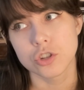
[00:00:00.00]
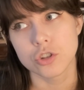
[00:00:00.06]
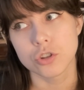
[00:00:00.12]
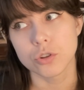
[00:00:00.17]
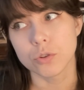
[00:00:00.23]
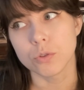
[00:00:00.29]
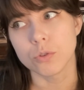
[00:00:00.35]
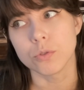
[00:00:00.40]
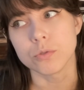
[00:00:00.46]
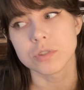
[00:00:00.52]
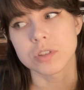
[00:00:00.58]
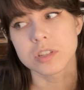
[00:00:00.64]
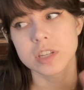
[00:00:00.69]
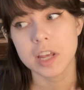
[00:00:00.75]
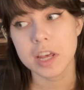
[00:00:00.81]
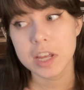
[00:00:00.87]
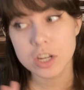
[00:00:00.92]
to
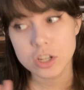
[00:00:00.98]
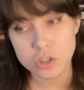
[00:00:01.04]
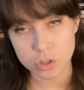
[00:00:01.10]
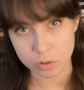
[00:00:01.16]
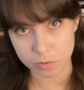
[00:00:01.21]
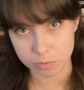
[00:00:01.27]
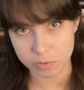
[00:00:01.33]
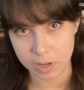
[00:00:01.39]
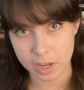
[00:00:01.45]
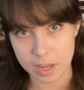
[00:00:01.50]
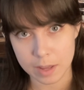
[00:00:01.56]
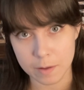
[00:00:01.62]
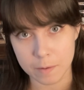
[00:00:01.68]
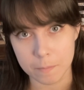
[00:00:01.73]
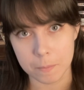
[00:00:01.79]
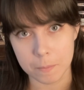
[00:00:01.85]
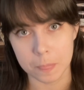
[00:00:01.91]
stage the
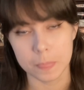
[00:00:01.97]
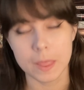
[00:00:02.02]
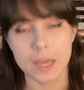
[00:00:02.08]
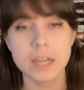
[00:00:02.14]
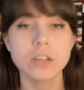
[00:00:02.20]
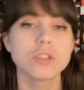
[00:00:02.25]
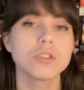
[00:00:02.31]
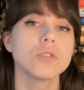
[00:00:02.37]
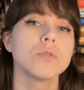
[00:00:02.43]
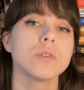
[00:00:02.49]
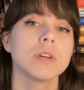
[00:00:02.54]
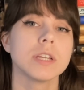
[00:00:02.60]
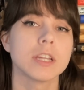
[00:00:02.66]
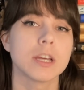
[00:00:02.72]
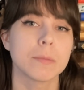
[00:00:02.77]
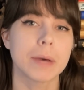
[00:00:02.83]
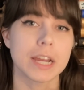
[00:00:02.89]
fight, they do
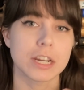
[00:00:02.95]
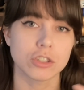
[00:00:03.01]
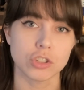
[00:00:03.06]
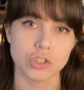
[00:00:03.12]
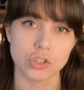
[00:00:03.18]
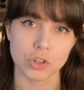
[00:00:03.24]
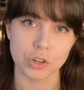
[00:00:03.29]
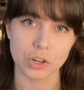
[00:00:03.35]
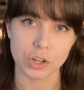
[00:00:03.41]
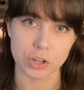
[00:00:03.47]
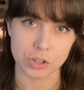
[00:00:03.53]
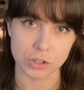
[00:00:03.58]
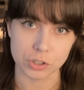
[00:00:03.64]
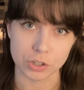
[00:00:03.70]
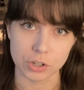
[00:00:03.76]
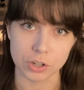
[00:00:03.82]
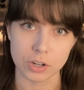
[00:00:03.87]
end up actually turning
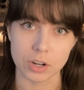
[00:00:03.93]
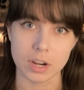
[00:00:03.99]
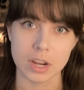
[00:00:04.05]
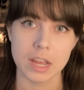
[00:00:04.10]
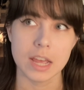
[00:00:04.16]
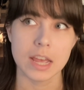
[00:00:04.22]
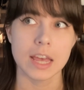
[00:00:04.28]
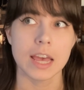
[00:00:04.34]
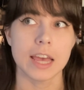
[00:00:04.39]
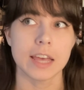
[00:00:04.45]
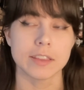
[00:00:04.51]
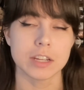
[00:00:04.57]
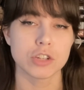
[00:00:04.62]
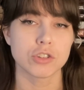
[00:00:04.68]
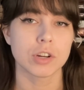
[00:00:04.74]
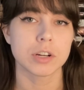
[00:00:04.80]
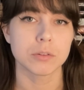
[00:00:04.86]
on her and
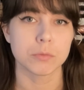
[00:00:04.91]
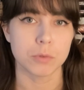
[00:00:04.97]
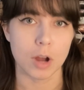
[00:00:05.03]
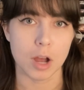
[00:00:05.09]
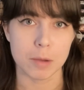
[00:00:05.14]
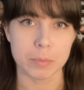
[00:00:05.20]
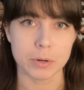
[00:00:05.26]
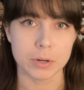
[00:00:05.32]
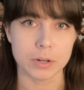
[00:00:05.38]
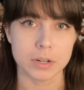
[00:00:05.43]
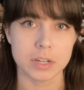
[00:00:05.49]
they try to rob her.